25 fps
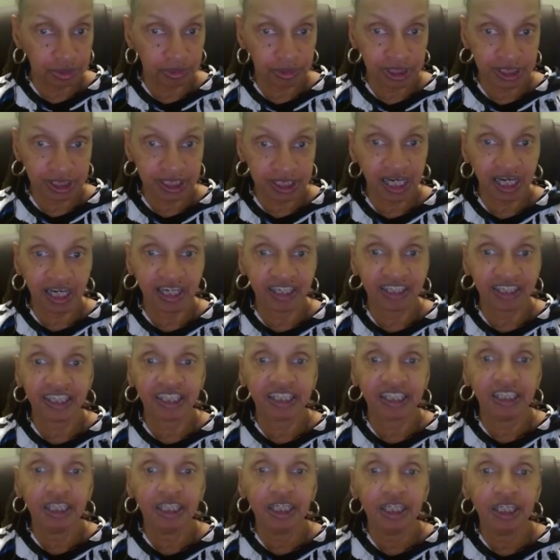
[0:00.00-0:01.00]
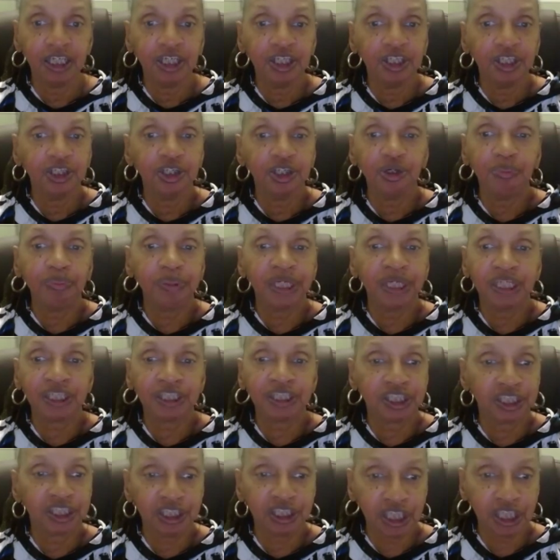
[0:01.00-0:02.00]
to retire. You'll be
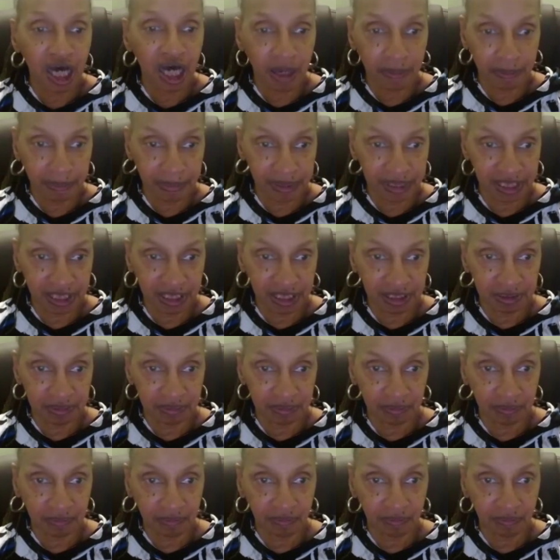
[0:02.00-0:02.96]
in good company."